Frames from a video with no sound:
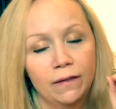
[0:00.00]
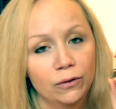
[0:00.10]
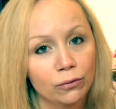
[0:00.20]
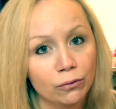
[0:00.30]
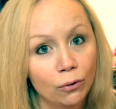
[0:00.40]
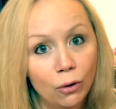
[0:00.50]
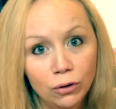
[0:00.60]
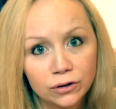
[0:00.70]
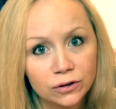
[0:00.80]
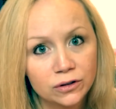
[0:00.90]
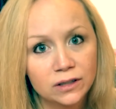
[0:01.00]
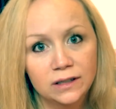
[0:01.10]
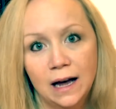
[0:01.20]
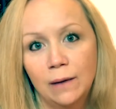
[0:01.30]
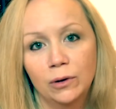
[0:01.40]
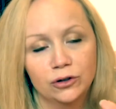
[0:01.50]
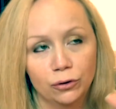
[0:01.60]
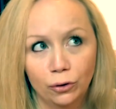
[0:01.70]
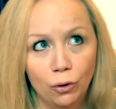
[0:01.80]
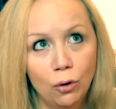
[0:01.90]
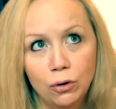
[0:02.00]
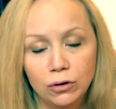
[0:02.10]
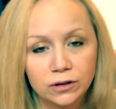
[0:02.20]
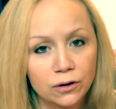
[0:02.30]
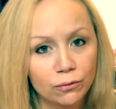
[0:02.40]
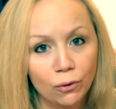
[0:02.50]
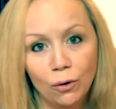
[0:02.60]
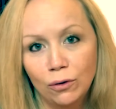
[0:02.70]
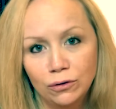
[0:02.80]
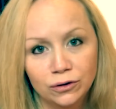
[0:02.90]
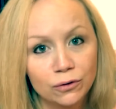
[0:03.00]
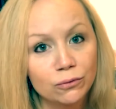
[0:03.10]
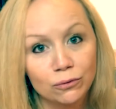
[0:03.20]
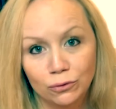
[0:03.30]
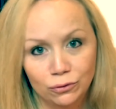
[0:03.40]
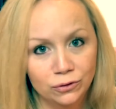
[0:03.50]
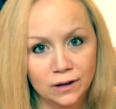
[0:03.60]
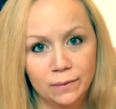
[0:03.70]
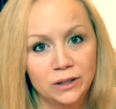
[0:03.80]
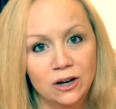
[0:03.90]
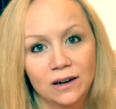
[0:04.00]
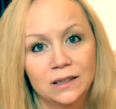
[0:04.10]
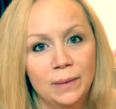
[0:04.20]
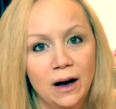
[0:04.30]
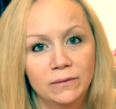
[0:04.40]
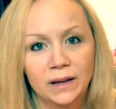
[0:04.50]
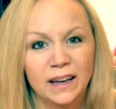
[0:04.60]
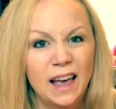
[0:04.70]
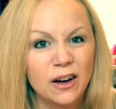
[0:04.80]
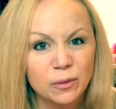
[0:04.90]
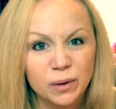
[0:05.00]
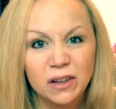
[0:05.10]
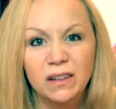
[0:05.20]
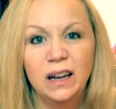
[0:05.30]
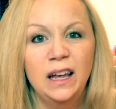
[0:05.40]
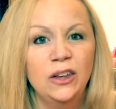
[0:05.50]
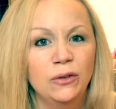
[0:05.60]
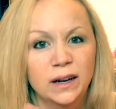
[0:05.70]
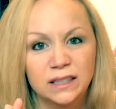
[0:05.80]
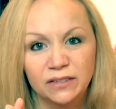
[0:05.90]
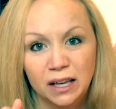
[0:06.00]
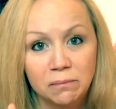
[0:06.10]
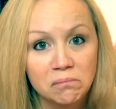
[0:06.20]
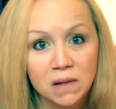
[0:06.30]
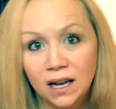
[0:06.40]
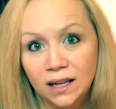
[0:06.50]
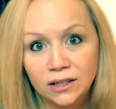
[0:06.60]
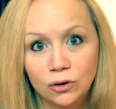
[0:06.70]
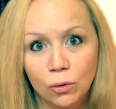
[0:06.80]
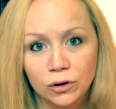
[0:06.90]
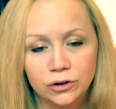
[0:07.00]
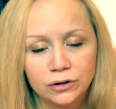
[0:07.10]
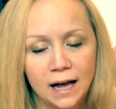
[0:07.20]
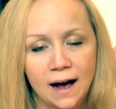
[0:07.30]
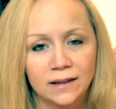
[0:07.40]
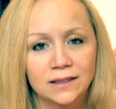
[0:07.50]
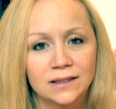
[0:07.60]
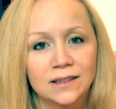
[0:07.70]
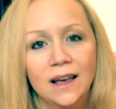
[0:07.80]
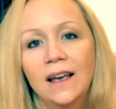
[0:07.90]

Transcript: and the roles are established, or the goals, the roles, the rules that we talked about, the accountability, you guys have committed towards your tasks,